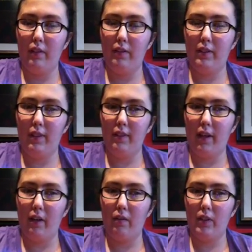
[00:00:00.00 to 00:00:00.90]
you see
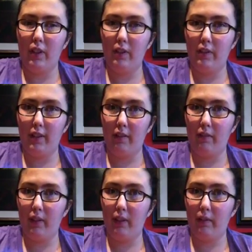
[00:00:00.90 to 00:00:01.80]
that Regina's
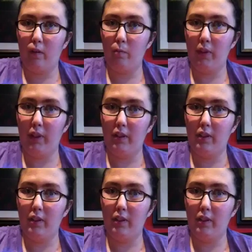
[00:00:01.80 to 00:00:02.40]
definitely grown because